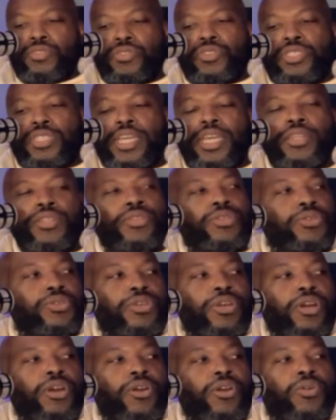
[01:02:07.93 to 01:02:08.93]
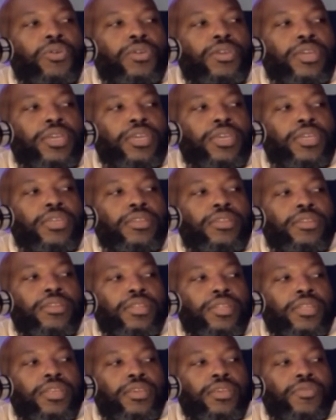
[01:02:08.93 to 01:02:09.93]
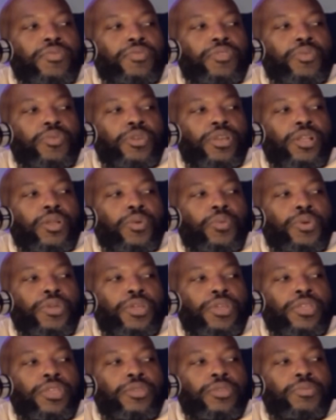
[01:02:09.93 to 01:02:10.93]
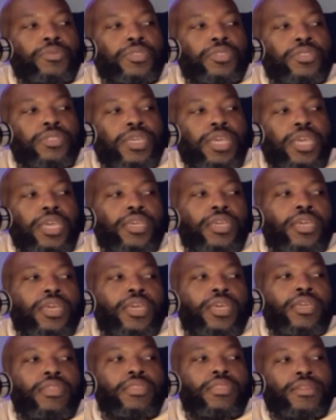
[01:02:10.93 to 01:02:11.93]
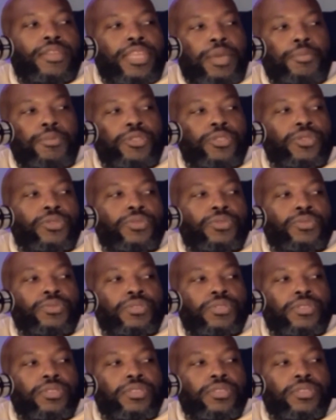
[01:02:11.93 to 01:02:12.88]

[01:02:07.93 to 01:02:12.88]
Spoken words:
Chad Hugo and Pharrell Williams, aka the Neptunes,